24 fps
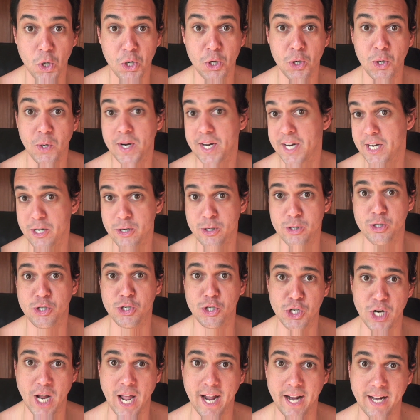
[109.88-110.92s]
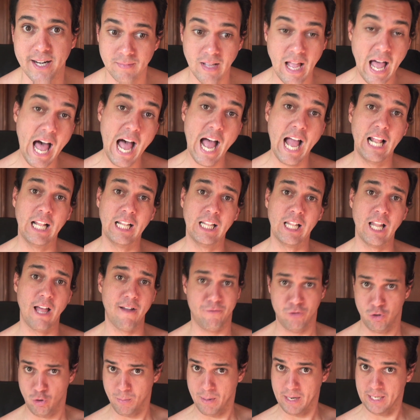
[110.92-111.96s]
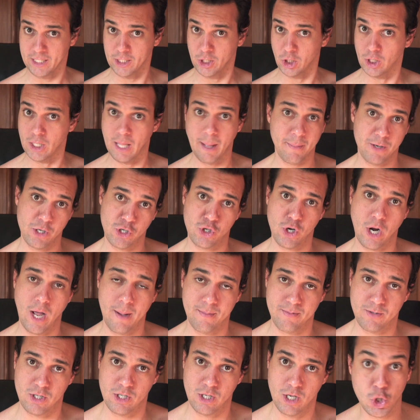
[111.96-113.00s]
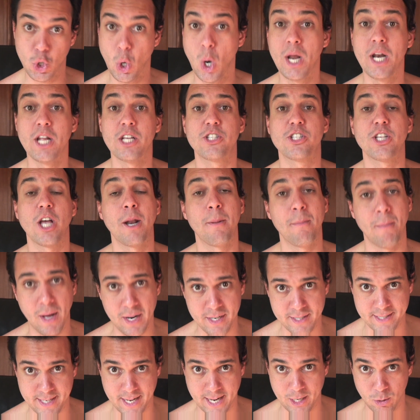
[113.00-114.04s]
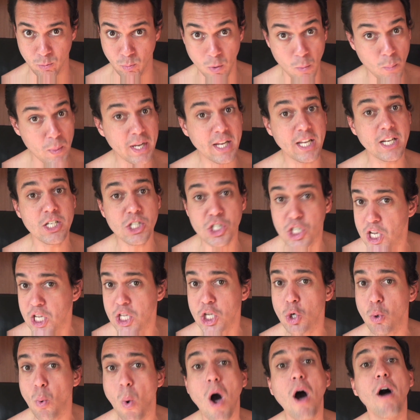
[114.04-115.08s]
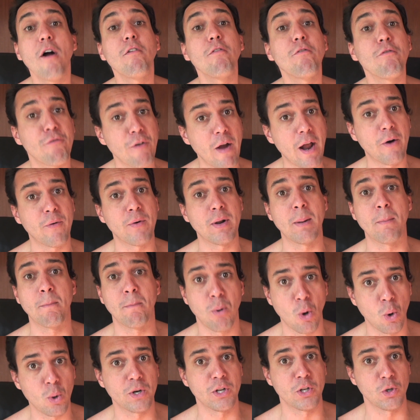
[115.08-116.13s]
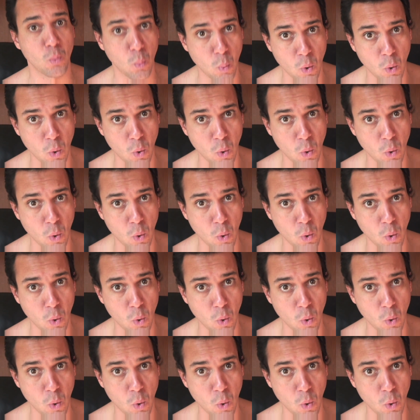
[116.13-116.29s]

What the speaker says: your ears checked. I love you, my little lemon drops. Join us on Monday when we continue our very important